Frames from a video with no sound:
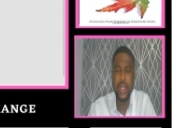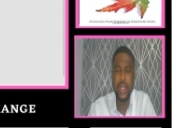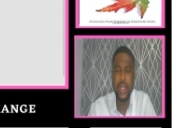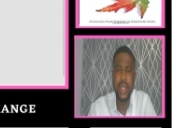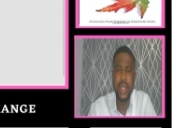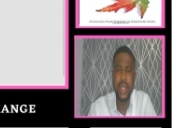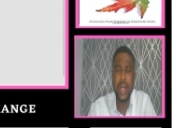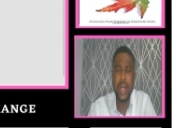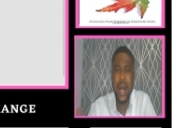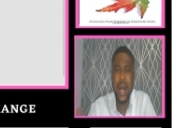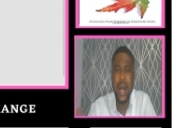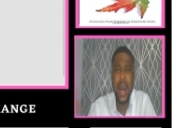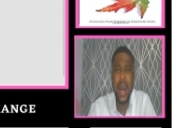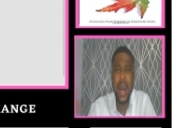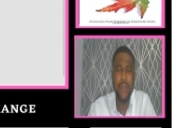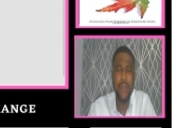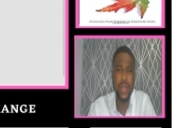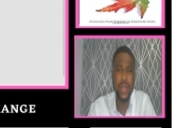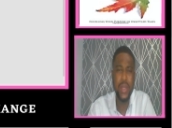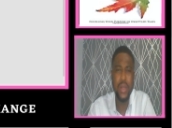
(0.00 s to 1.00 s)
that are
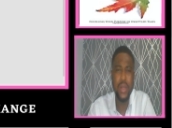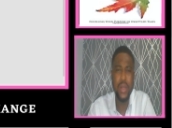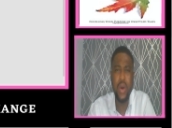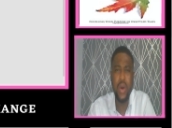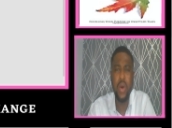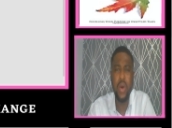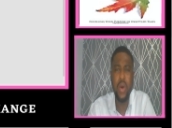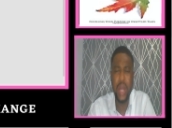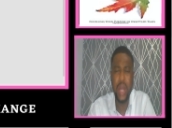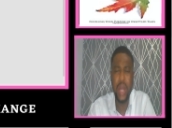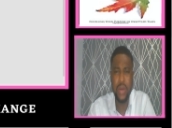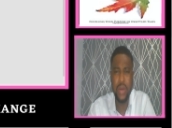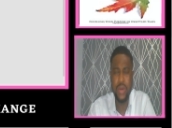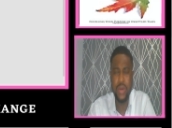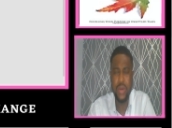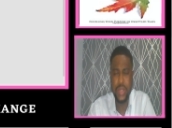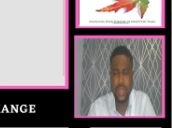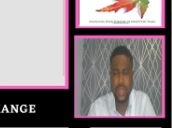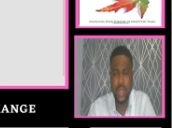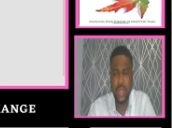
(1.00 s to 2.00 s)
happening all
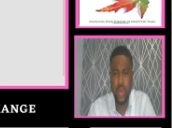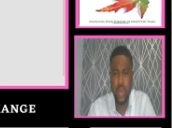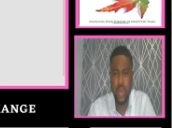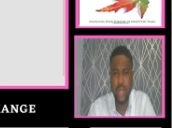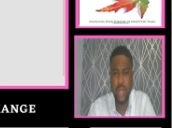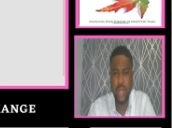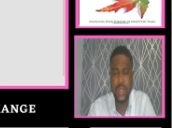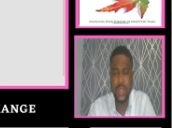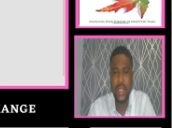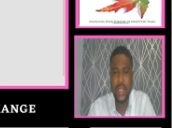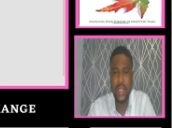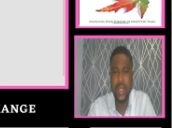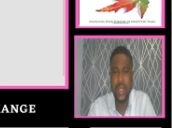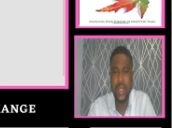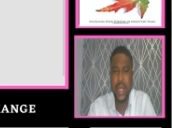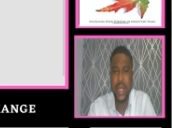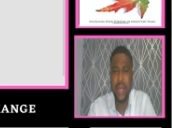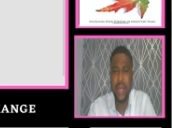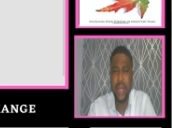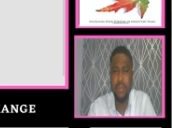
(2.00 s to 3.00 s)
across the world.
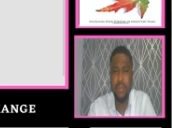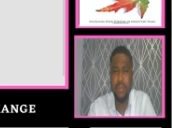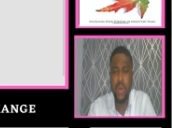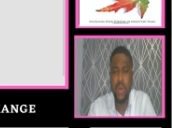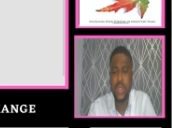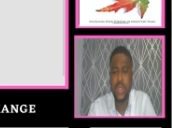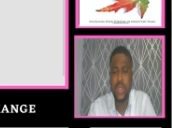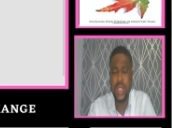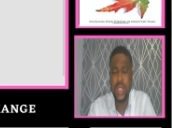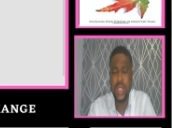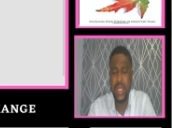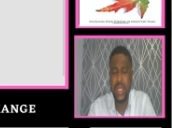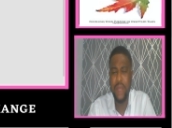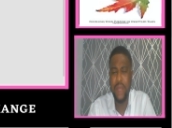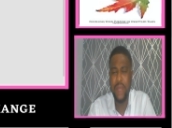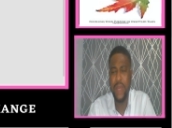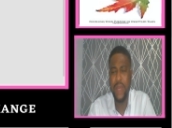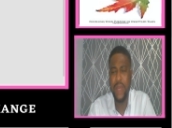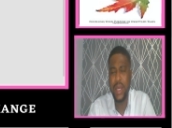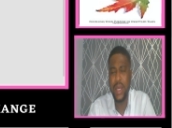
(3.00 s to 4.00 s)
And more
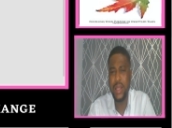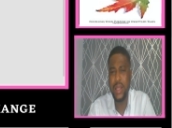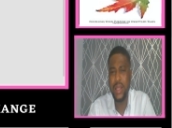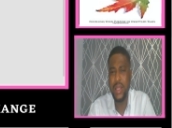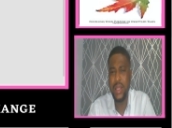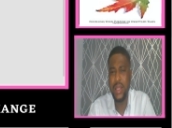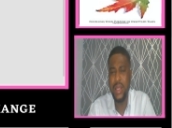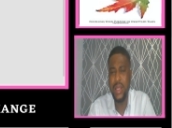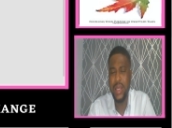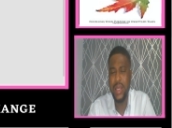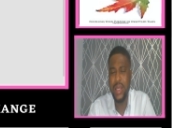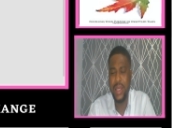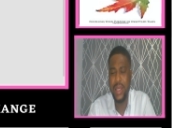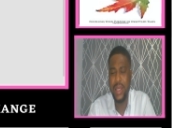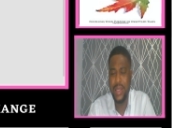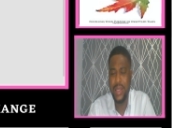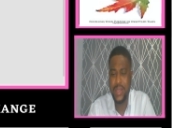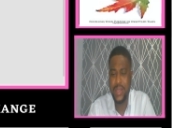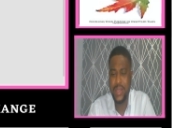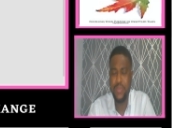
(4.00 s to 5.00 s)
significantly in
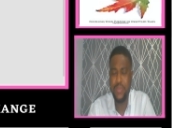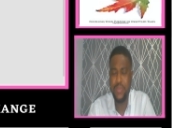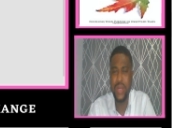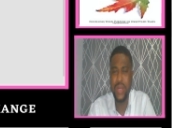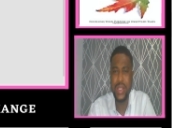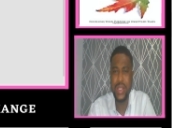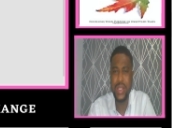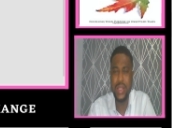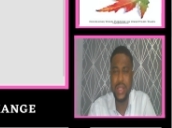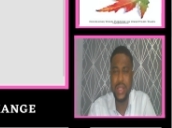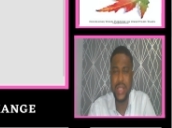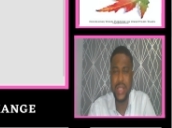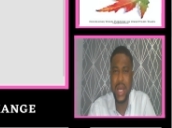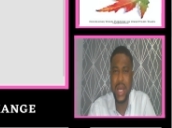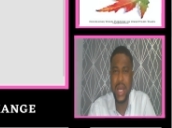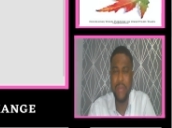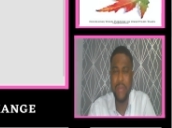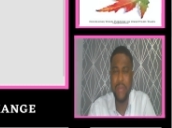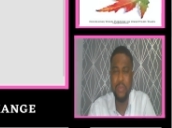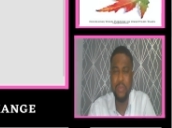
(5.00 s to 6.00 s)
this present
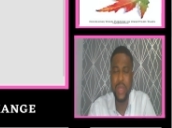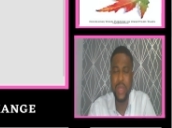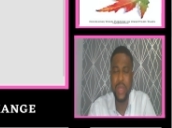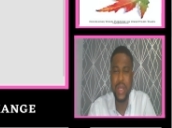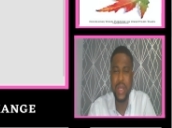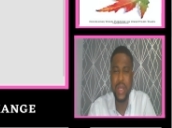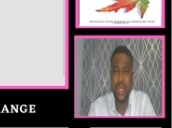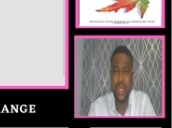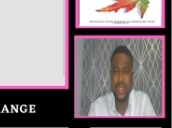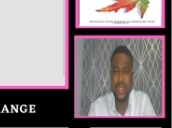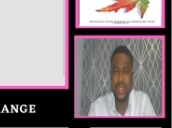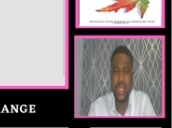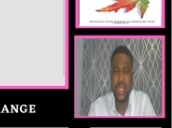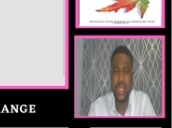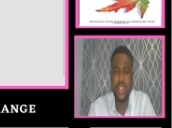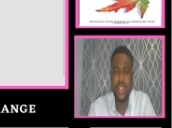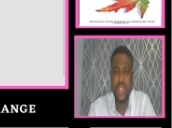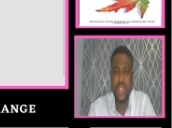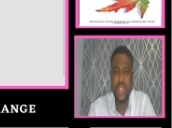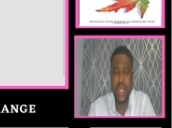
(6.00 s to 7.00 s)
time is the
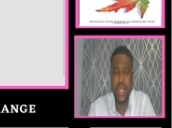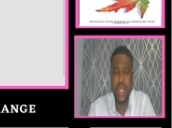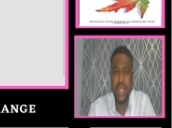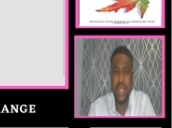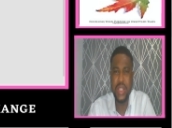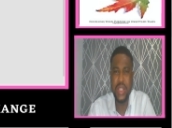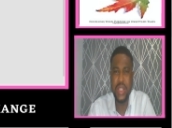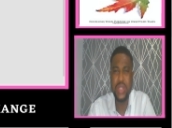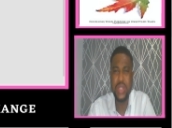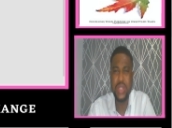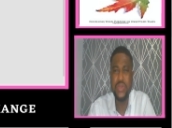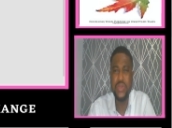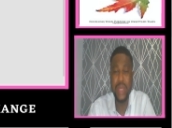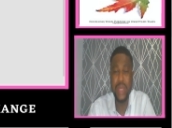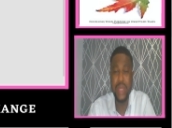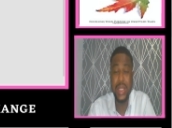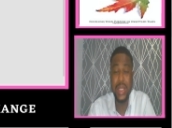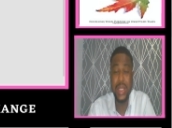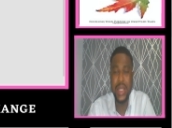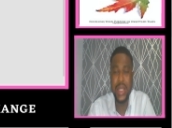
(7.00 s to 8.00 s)
change
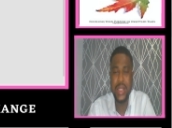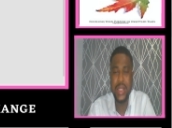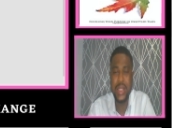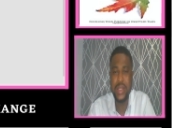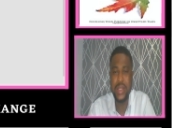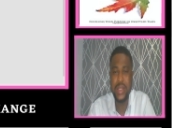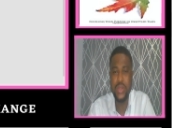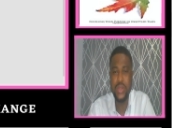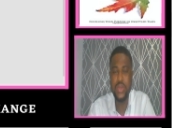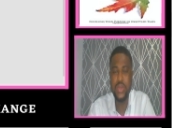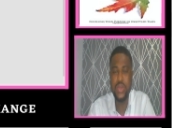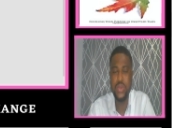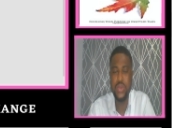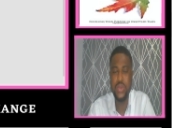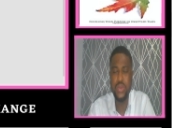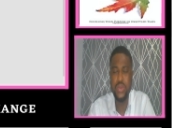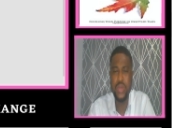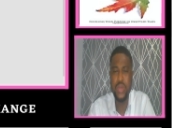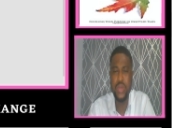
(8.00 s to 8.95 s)
relating to